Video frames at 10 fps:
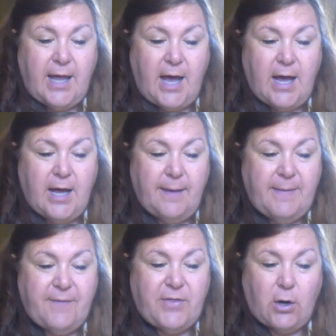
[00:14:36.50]

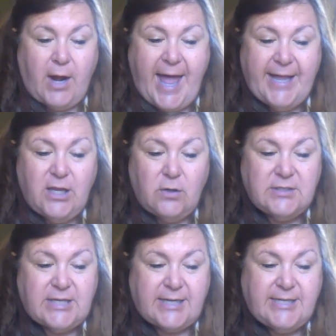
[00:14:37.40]
If there are headnote
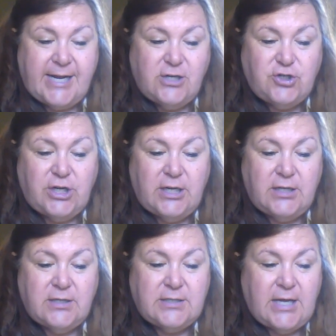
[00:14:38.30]

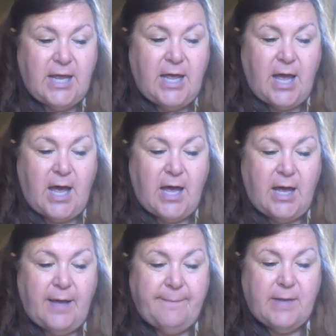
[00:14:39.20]
citations,
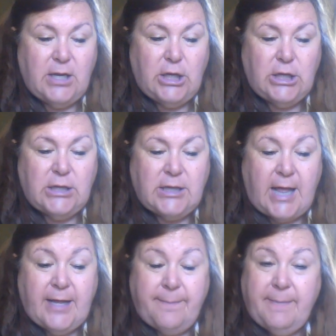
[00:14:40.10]
then
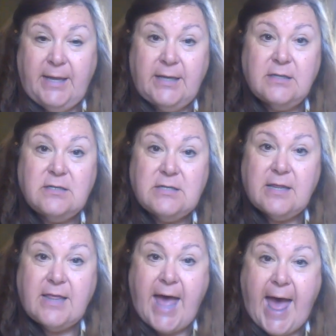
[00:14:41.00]
it means
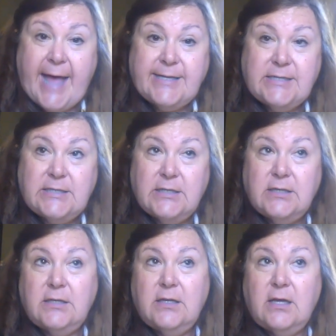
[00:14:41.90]
that
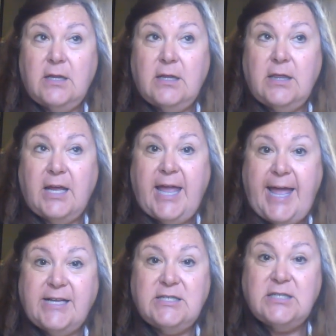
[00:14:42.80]
the
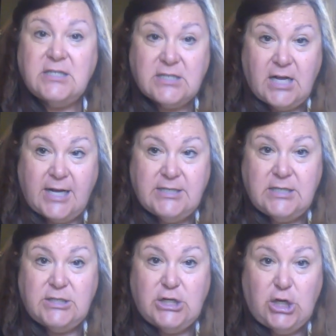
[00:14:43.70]
case
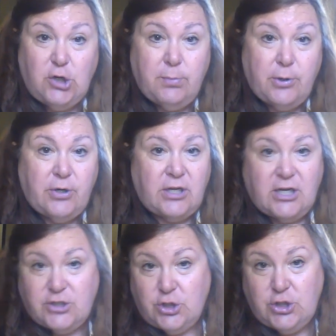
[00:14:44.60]
discusses Hubert and
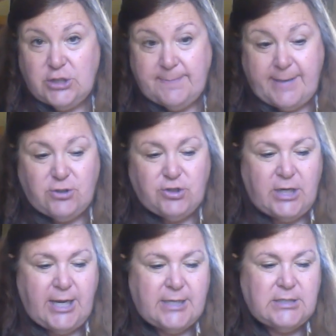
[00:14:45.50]
doesn't just
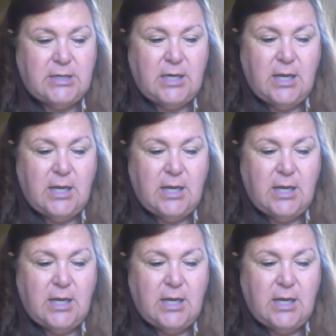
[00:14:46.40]
mention it.